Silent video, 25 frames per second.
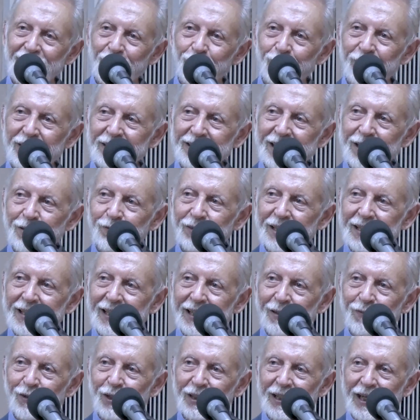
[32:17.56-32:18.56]
But then one
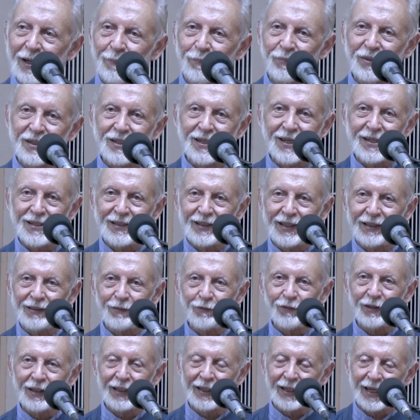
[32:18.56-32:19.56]
day what happens is that
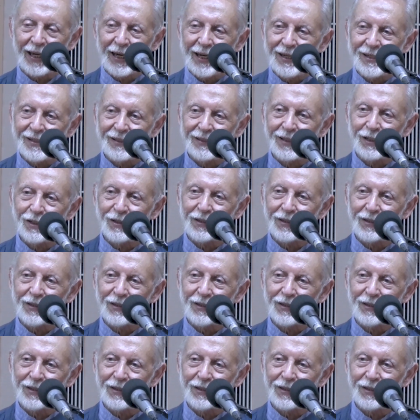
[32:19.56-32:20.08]
as